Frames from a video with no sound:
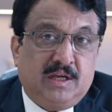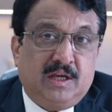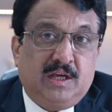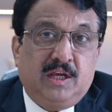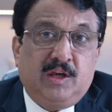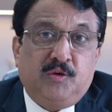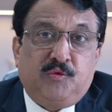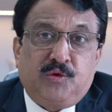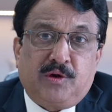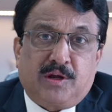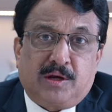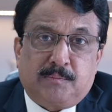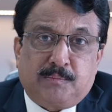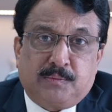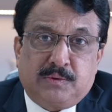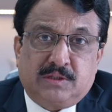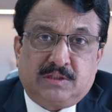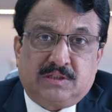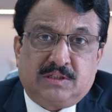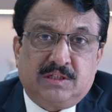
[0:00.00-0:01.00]
If you're a
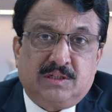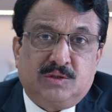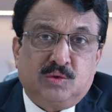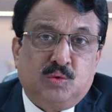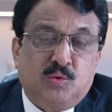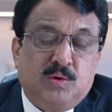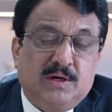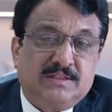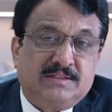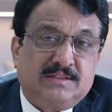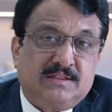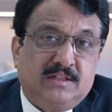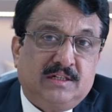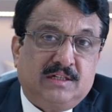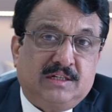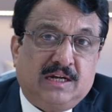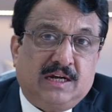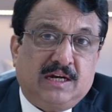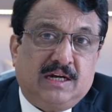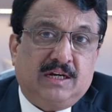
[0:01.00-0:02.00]
person who has
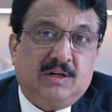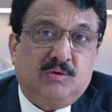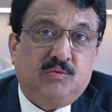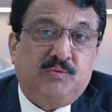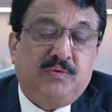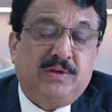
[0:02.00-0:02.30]
retired